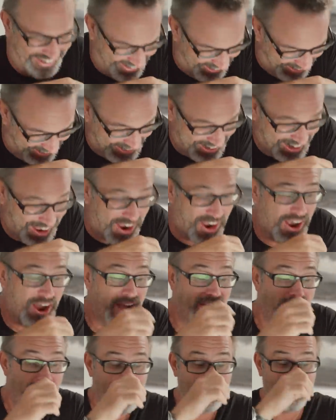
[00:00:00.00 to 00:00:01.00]
I know,
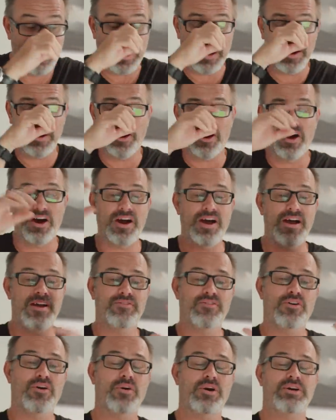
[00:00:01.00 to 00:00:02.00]
mate,
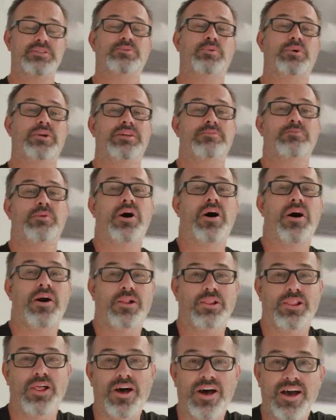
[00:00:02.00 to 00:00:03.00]
I've always wanted my
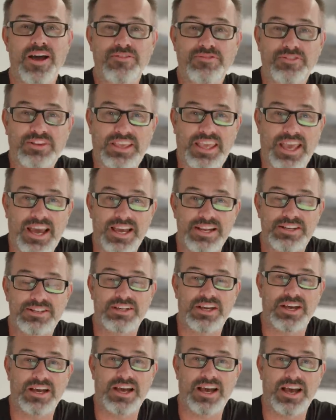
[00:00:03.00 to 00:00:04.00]
whole life to catch